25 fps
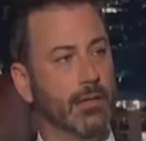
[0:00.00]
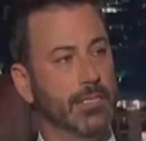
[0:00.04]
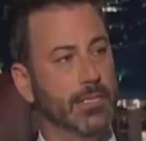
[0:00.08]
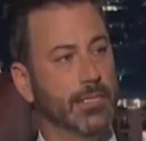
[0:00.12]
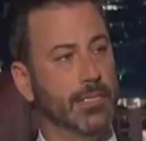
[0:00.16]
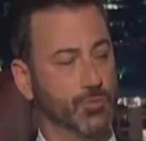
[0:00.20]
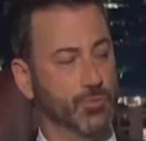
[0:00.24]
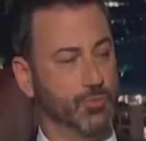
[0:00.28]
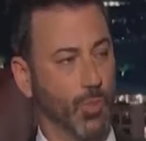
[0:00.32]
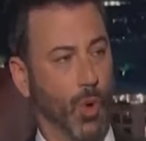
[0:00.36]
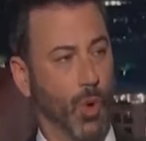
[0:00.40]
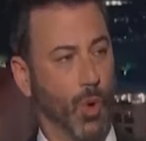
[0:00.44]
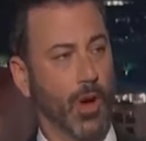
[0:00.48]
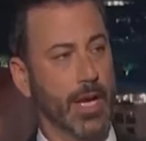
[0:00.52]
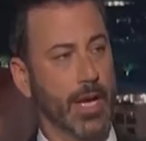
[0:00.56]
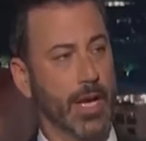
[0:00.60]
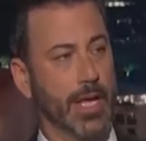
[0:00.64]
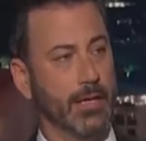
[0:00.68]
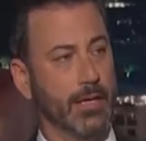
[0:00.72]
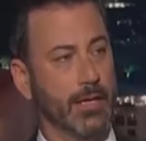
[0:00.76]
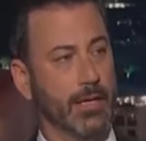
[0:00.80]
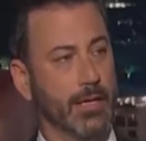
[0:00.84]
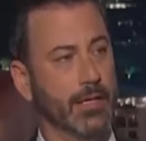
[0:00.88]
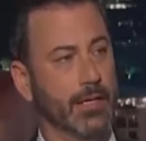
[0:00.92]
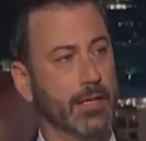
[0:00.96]
this
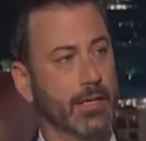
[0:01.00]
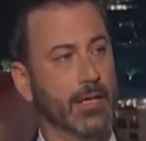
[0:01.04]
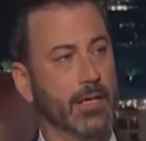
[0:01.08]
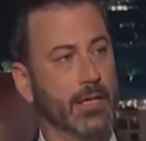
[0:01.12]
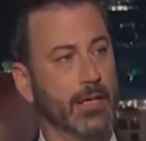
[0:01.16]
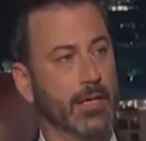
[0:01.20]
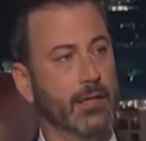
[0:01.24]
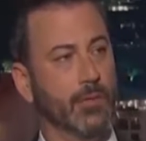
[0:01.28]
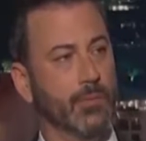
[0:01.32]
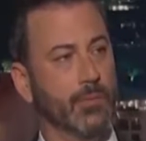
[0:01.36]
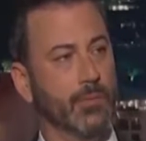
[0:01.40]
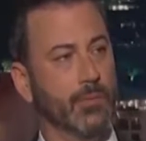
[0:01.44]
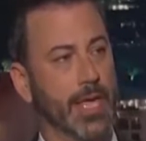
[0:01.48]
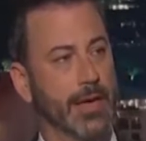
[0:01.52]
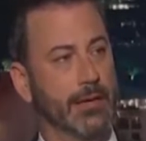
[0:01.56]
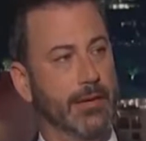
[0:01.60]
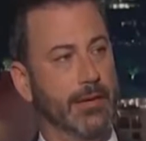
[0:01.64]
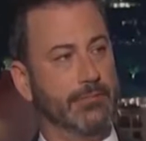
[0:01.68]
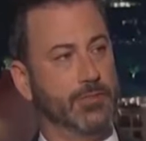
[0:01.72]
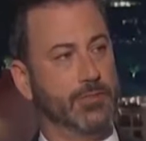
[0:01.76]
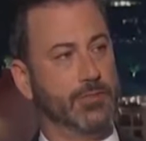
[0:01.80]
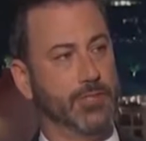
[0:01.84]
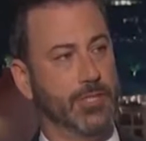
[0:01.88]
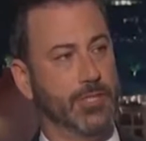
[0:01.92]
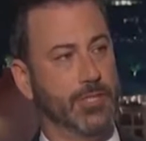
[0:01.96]
morning, we
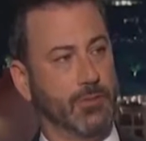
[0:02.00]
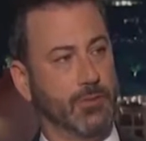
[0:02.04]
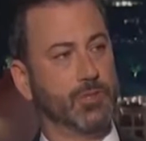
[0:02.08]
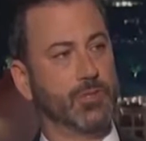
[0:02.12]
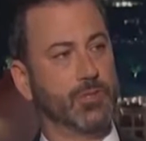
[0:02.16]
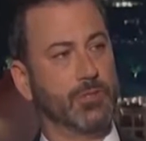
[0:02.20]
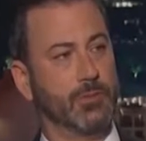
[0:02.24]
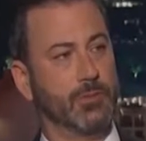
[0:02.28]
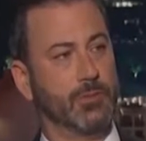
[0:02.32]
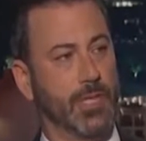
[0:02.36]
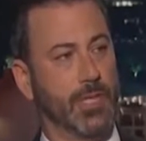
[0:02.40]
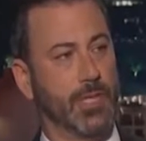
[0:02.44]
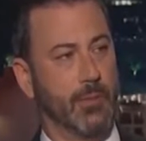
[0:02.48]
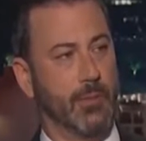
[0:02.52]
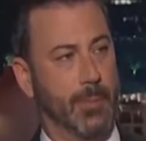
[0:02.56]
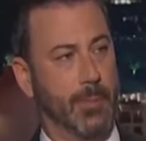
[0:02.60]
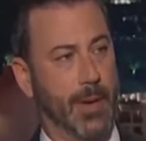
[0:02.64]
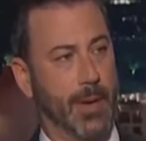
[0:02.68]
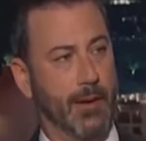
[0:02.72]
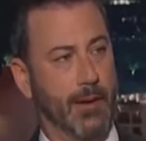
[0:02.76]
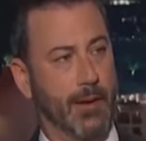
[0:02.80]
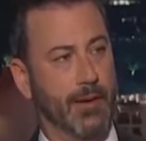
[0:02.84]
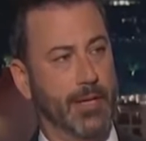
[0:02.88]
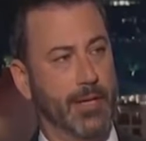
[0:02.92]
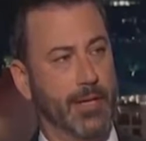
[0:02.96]
have children without
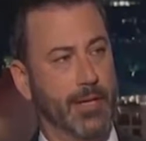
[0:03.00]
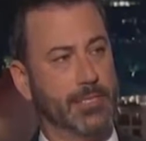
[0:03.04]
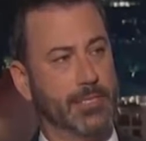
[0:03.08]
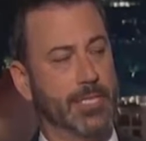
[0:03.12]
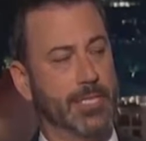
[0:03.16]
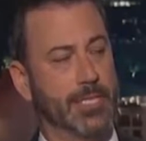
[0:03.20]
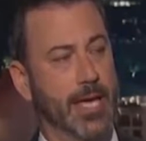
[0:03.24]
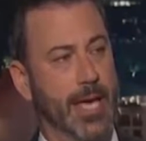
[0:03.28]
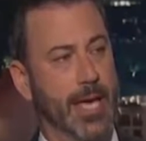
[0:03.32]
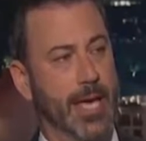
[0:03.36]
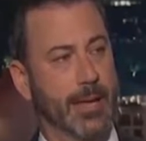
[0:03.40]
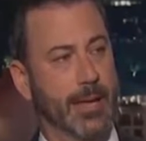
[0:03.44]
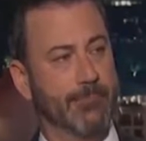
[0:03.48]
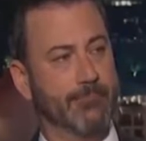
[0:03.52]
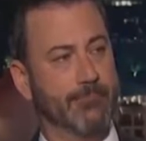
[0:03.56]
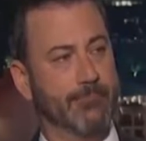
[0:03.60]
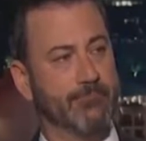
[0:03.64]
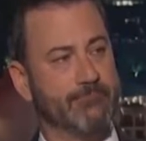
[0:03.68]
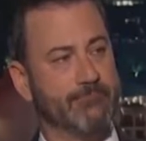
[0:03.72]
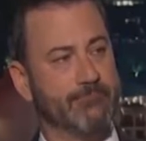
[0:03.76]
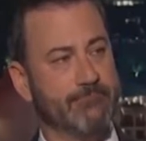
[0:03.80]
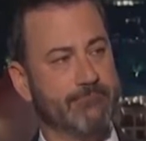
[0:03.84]
parents and